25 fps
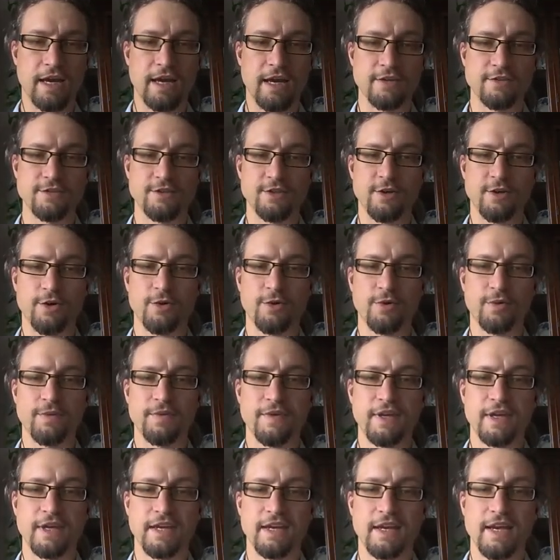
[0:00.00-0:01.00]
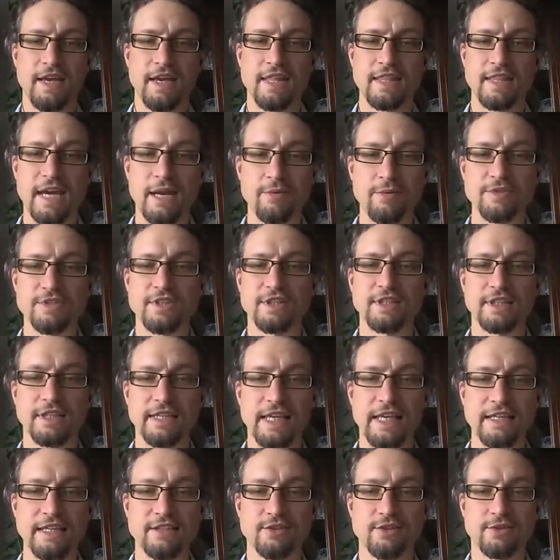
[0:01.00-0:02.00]
So that was a
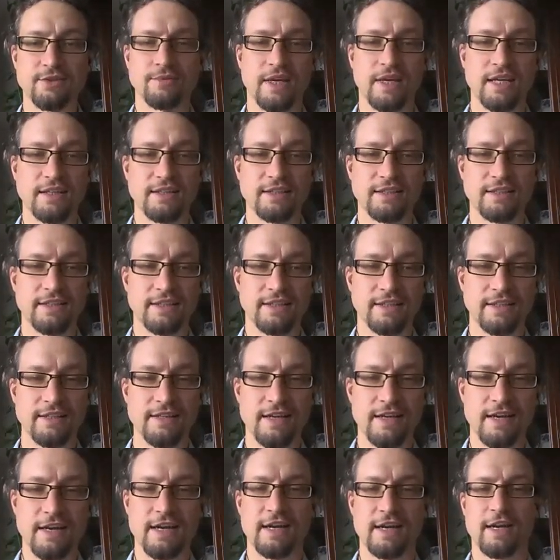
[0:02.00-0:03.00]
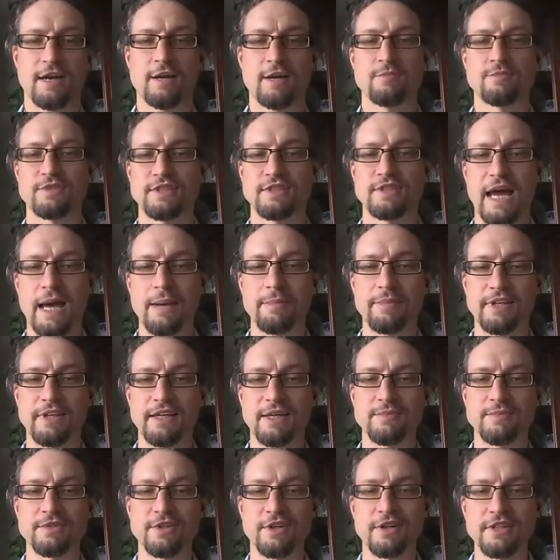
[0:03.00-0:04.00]
delight to write. I'm
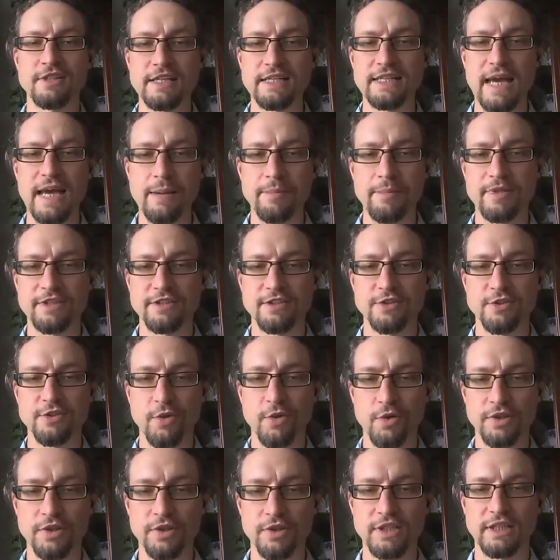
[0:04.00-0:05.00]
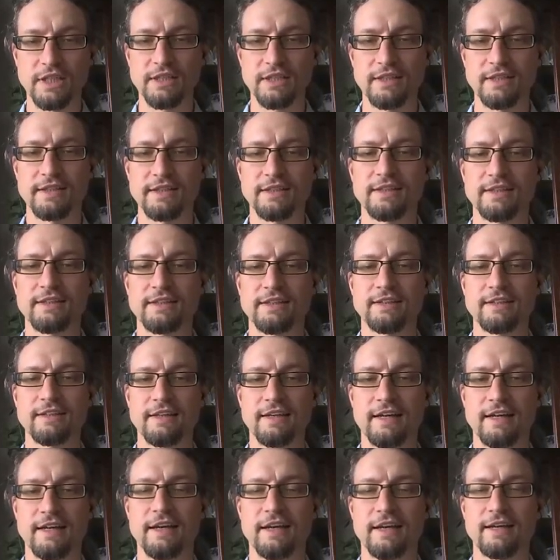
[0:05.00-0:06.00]
starting to dabble into Tolkien
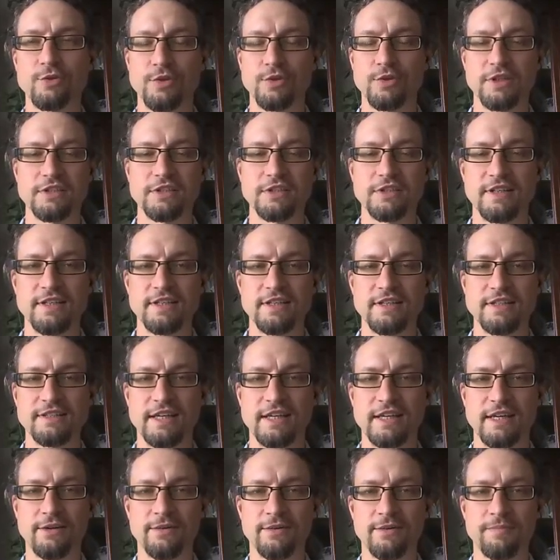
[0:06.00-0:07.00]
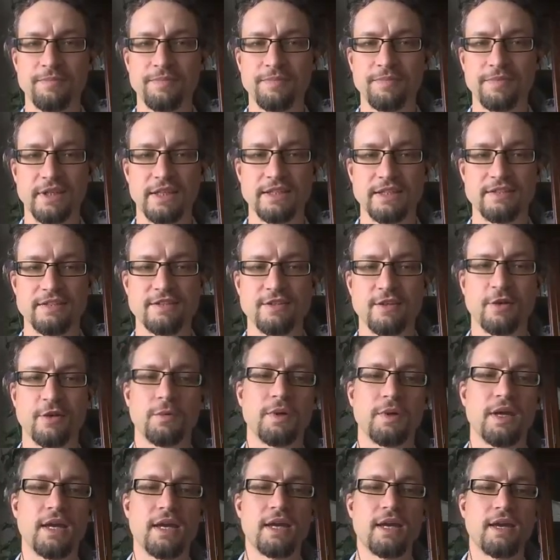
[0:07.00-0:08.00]
studies now.
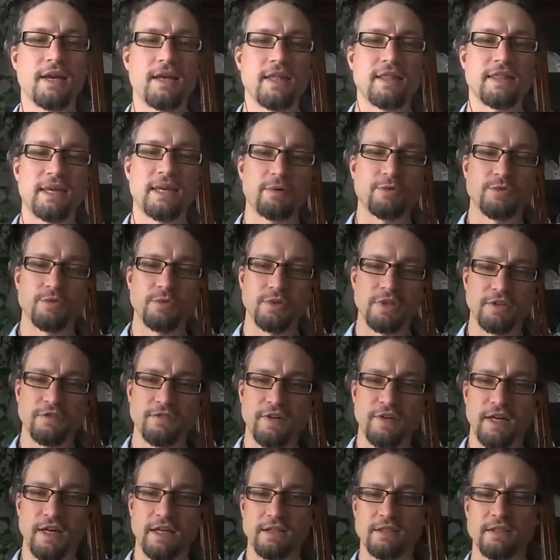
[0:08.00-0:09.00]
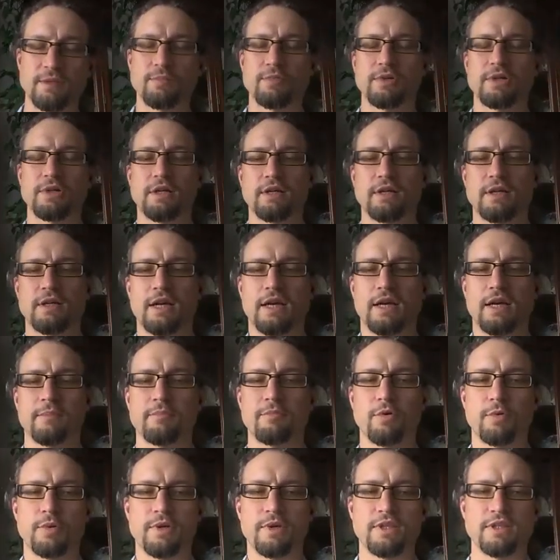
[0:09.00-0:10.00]
So that was really fun to bring
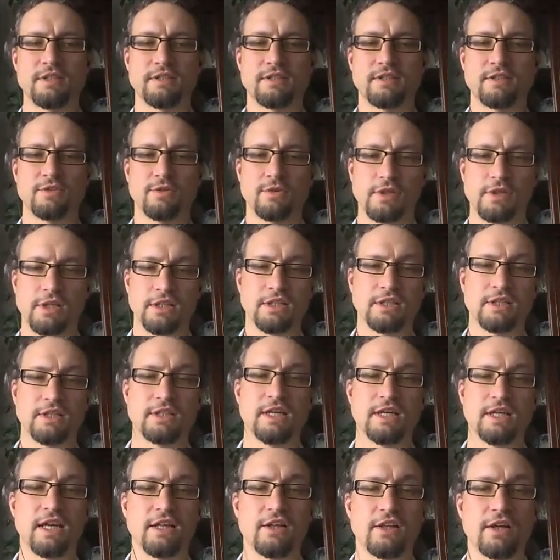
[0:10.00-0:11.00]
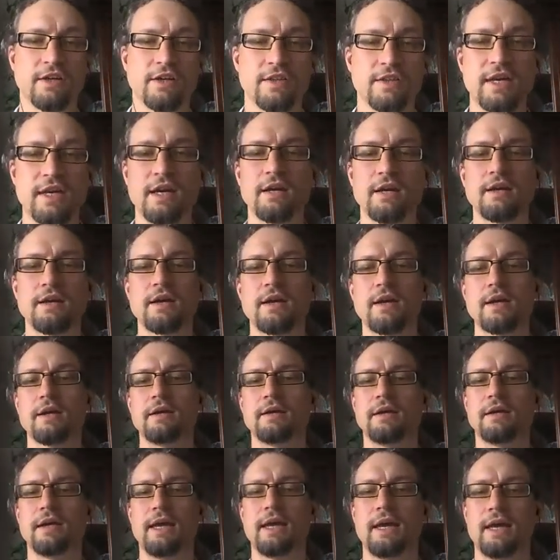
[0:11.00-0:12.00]
Boethius and Tolkien into dialogue there.
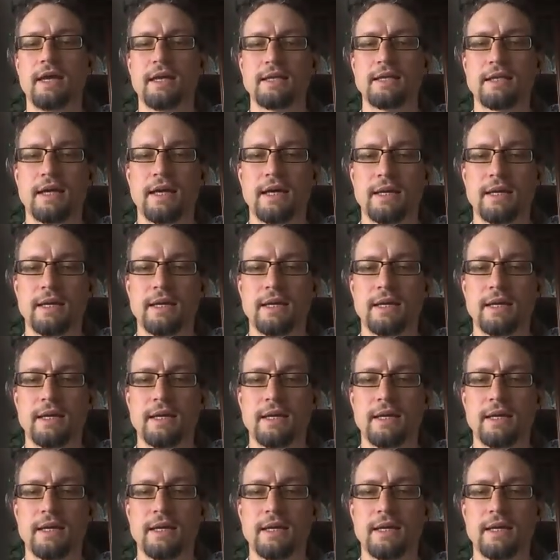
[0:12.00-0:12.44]
And